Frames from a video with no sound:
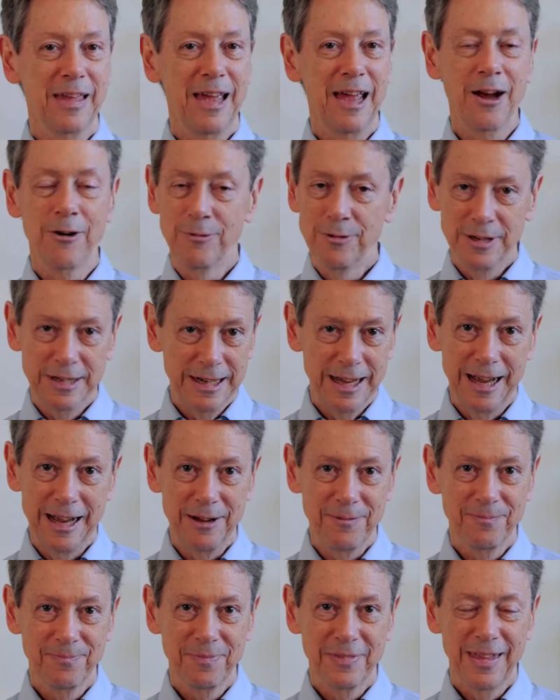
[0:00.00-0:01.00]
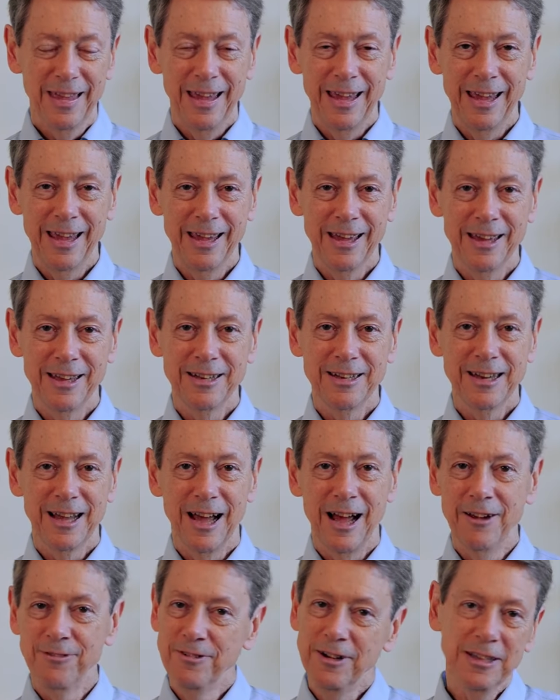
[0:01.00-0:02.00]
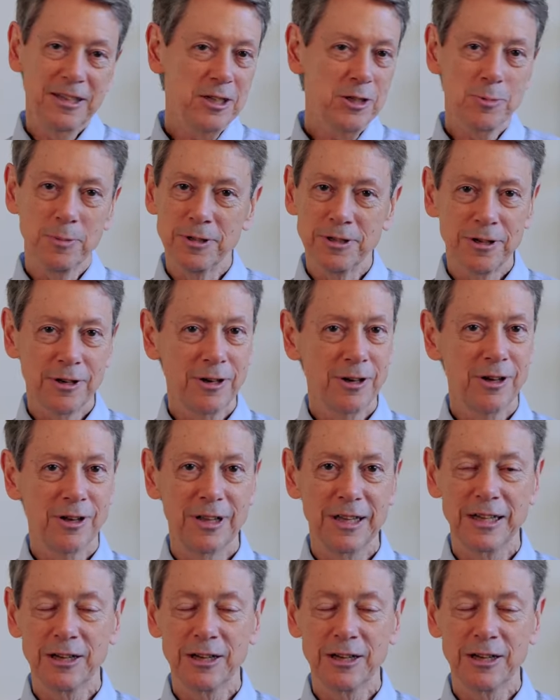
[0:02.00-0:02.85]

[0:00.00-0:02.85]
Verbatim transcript: every day. And I find this material